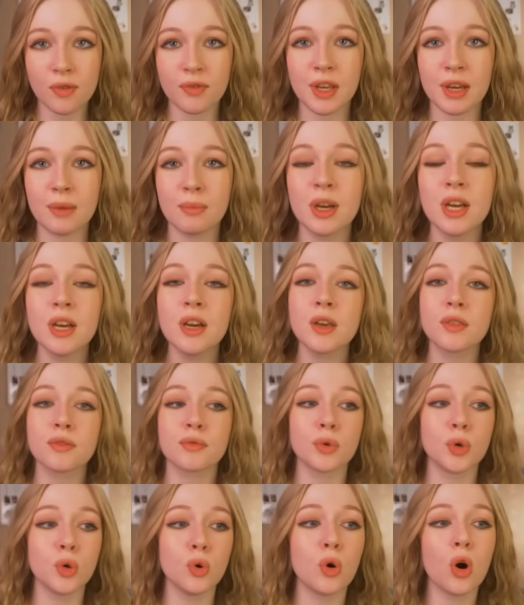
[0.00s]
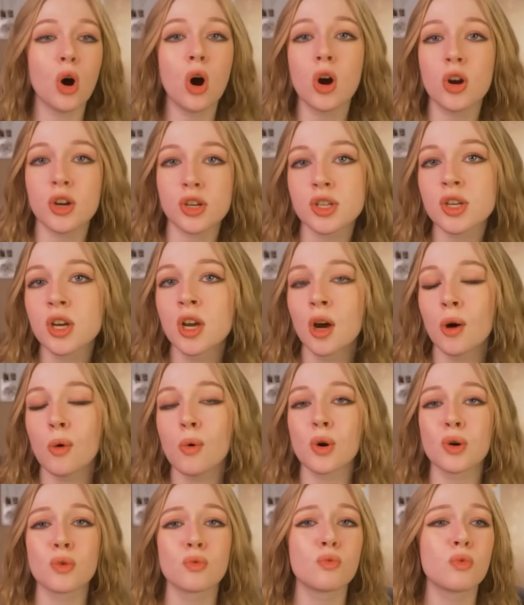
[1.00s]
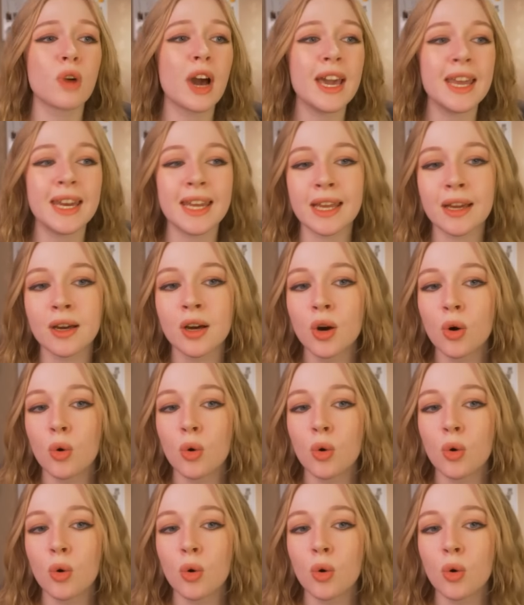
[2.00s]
them through art or writing